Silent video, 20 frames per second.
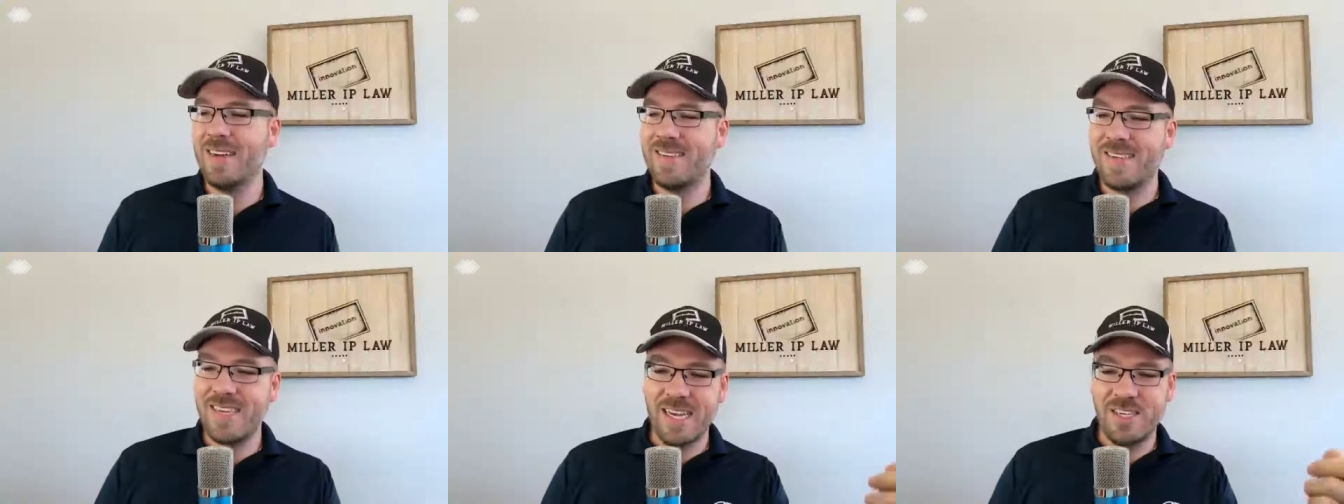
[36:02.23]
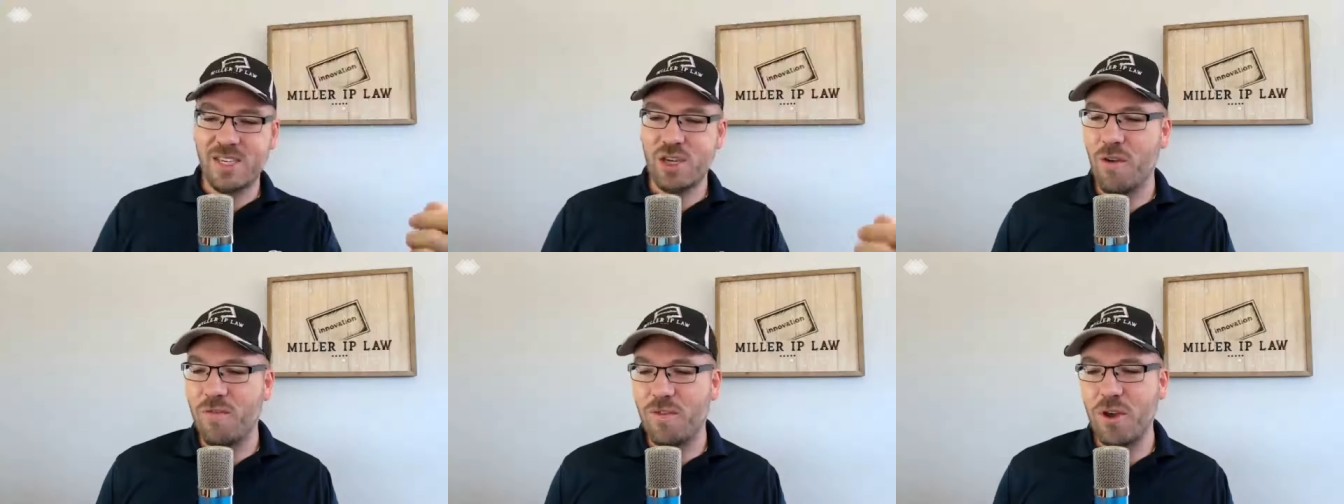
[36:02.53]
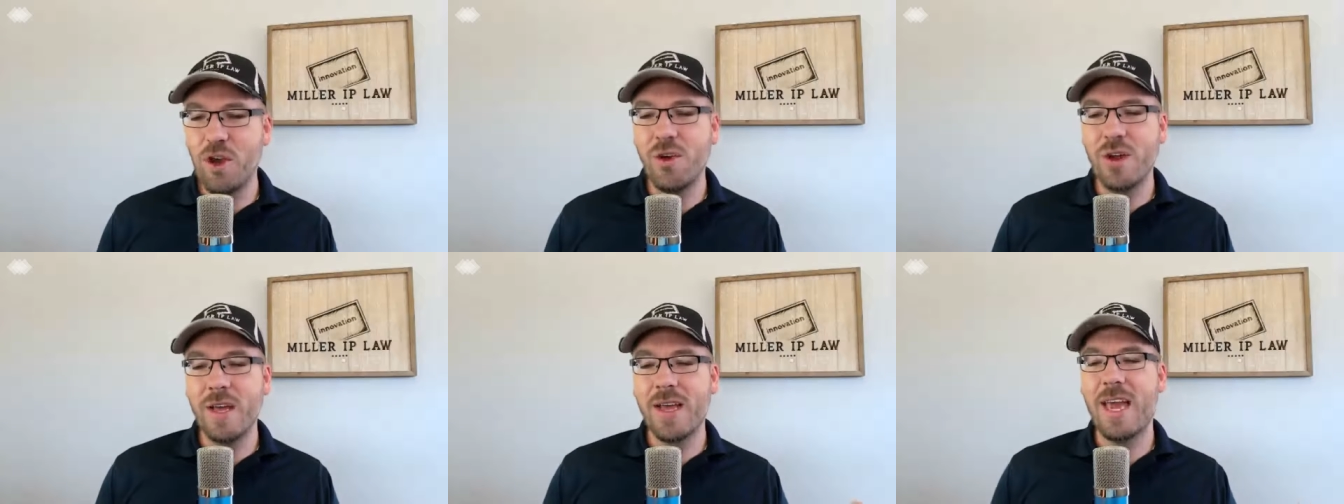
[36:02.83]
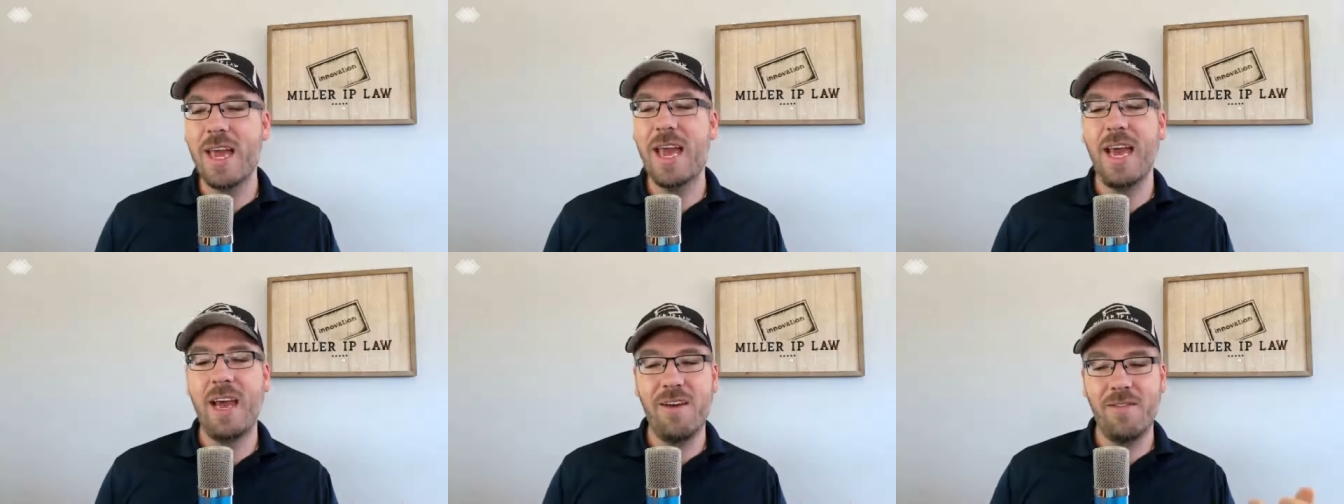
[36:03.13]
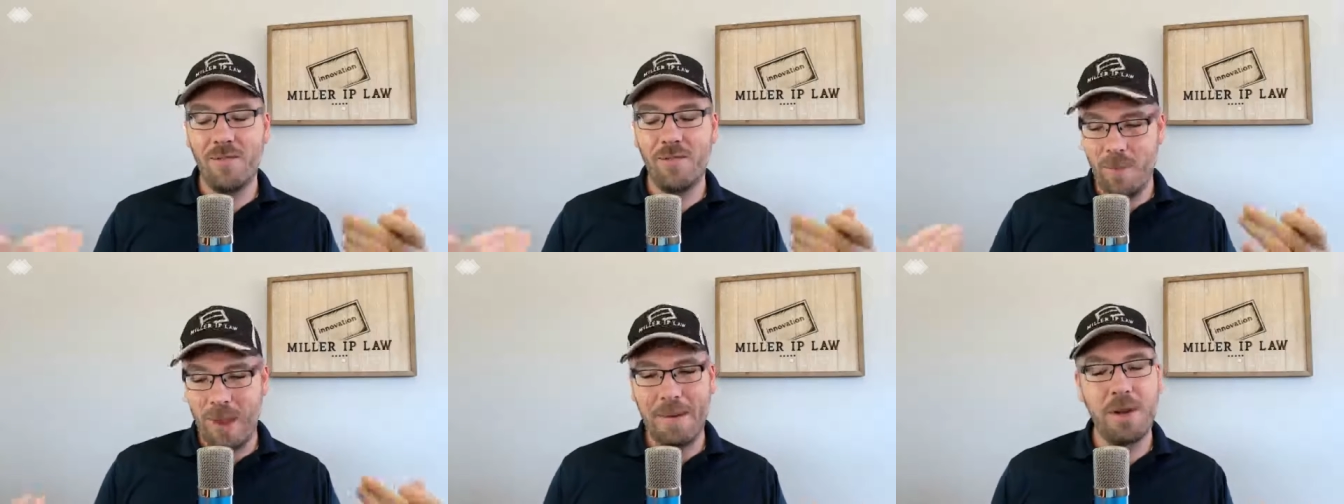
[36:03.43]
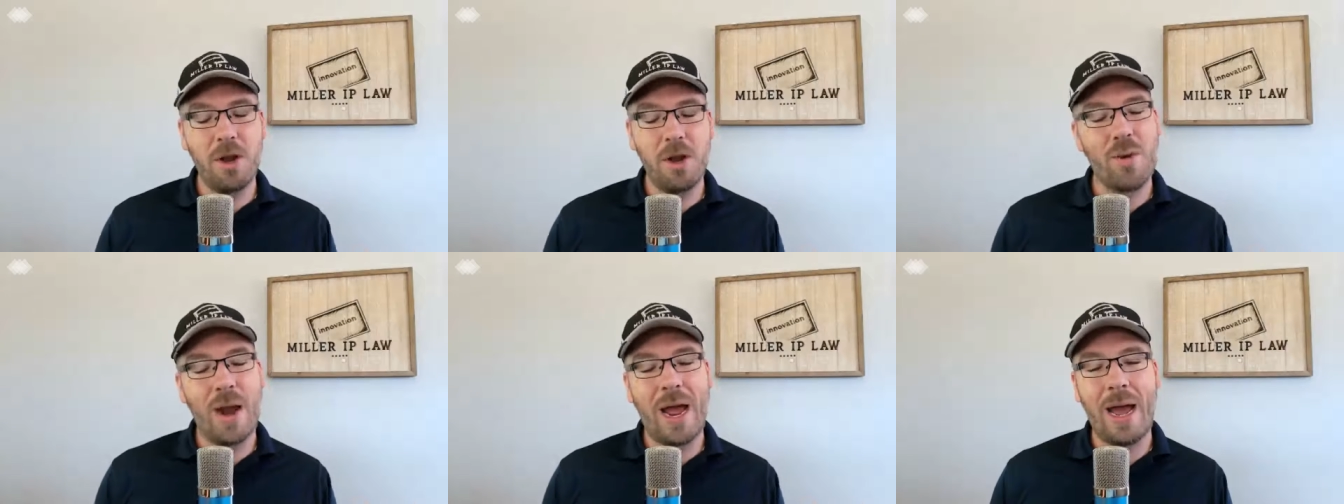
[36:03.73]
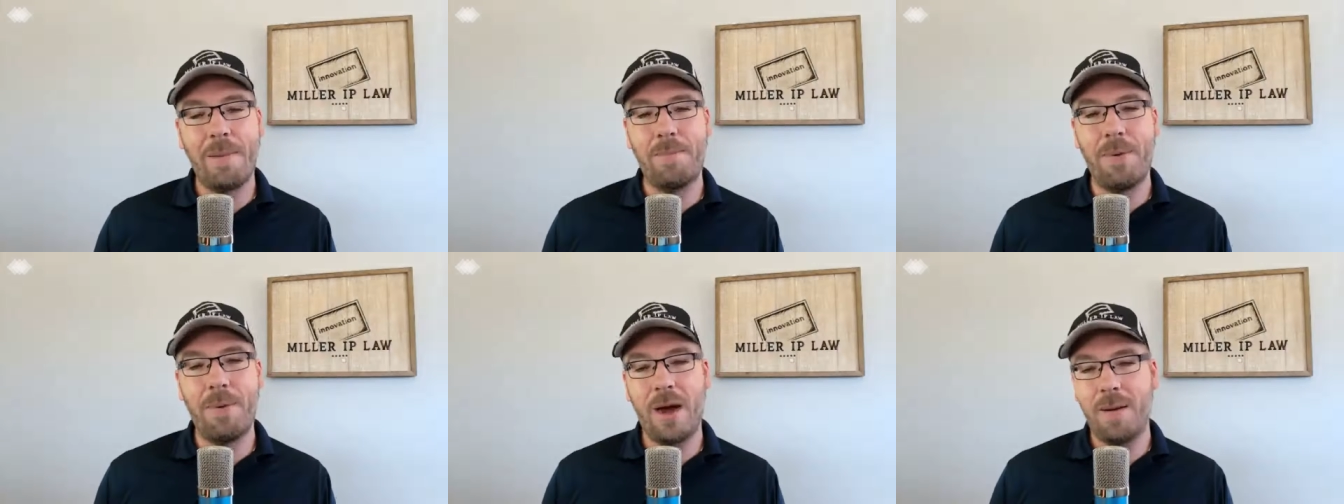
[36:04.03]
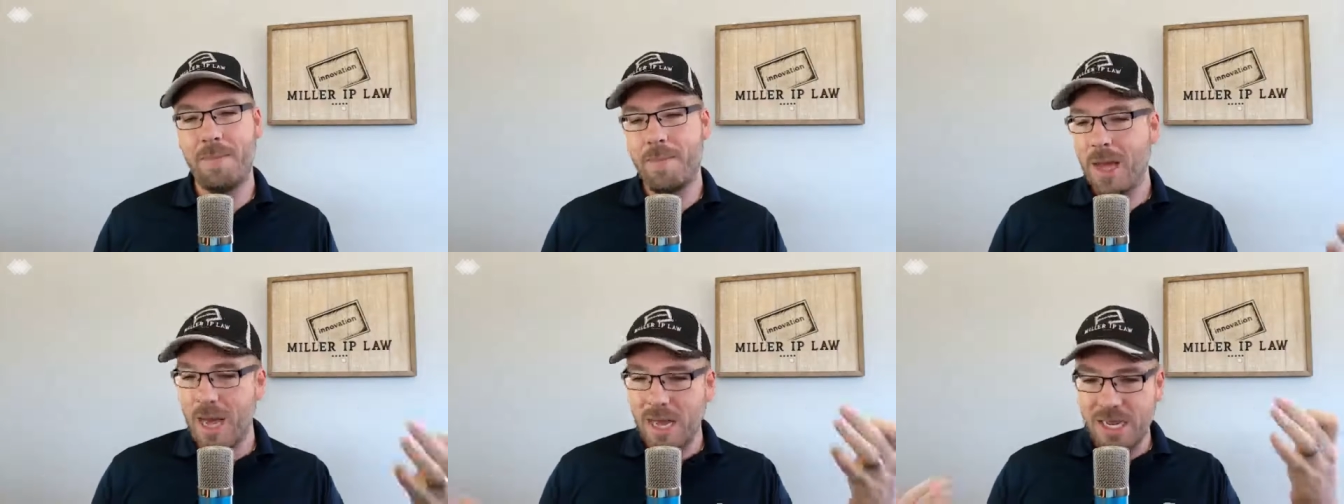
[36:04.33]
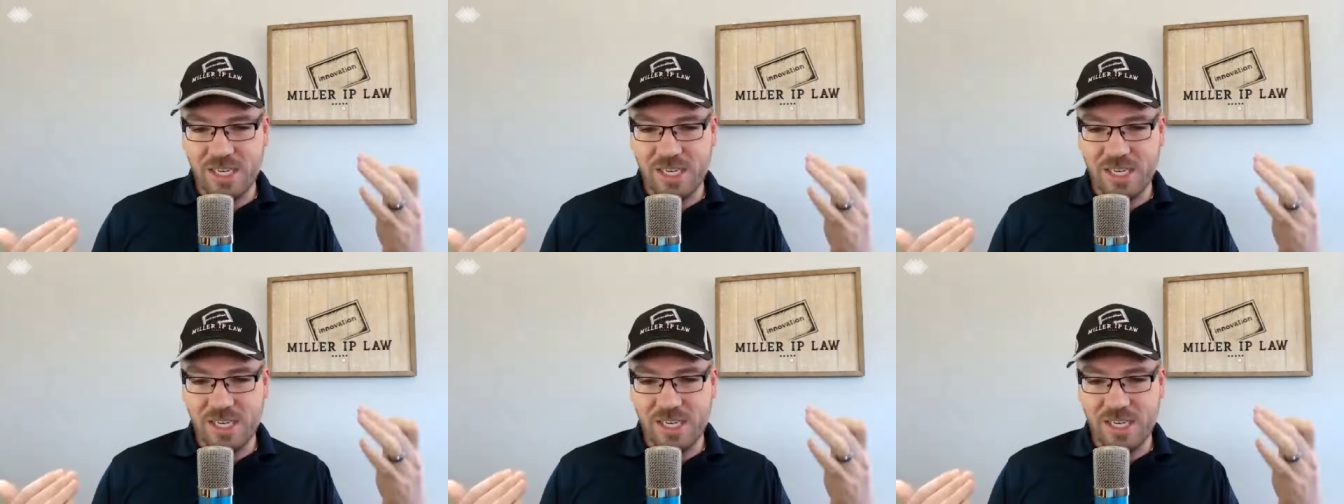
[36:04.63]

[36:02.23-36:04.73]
I said so. If you're to give, maybe to wrap up,